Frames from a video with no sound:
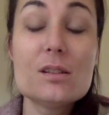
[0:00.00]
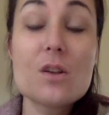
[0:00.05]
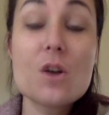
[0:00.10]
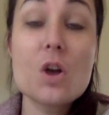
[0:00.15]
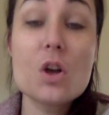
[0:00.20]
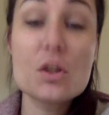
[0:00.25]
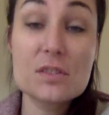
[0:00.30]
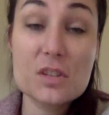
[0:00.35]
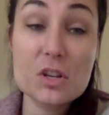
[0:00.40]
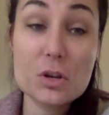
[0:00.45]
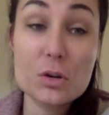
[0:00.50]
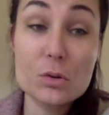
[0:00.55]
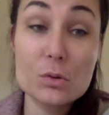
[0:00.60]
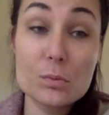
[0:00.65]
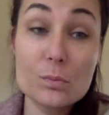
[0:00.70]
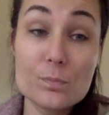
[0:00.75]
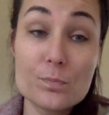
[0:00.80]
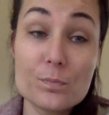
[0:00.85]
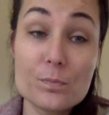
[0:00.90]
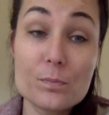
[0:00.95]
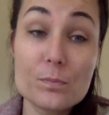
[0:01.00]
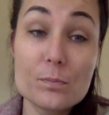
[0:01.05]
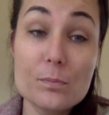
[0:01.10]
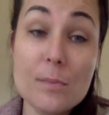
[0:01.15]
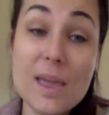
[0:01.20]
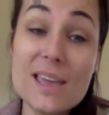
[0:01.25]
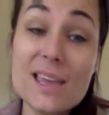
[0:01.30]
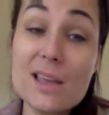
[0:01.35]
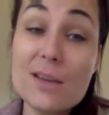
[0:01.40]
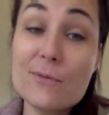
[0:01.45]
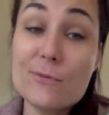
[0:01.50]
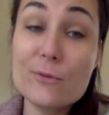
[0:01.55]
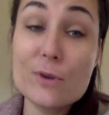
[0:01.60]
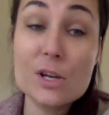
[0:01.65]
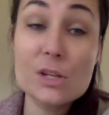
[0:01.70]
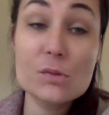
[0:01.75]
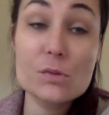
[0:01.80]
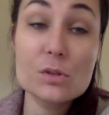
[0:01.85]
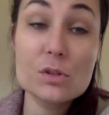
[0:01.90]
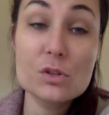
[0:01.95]
Also, making
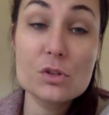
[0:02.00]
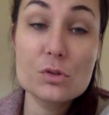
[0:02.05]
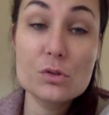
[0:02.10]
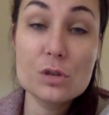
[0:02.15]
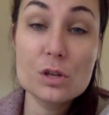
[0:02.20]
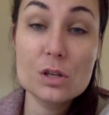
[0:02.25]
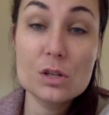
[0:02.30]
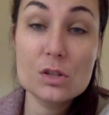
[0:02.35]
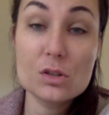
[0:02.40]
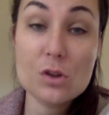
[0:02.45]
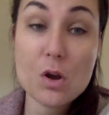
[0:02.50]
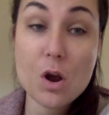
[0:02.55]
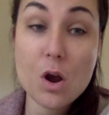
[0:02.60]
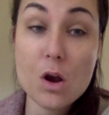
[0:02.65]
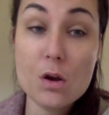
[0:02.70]
friends with students